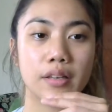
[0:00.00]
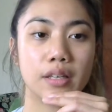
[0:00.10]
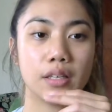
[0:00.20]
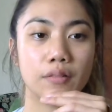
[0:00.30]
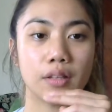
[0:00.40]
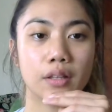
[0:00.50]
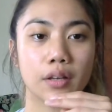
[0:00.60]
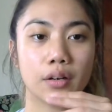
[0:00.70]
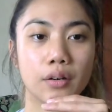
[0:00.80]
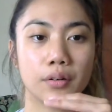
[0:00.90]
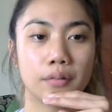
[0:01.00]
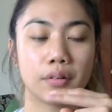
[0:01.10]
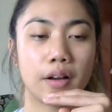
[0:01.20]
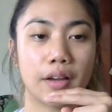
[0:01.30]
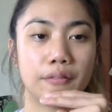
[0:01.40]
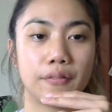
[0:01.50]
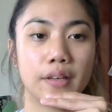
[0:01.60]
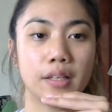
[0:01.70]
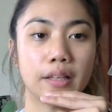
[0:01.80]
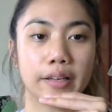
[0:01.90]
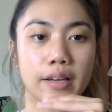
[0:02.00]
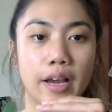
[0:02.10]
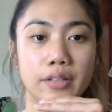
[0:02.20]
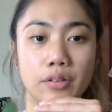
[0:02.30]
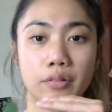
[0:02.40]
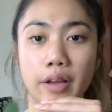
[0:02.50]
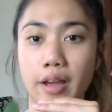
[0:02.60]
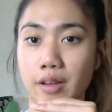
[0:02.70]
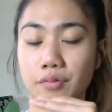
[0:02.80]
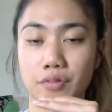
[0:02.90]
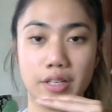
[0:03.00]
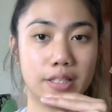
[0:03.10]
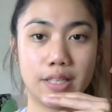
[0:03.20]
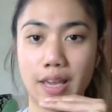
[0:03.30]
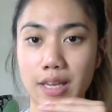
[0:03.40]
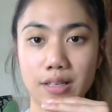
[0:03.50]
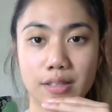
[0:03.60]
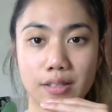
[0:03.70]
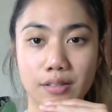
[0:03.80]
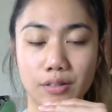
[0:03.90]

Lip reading: Even though I feel like I don't have what it takes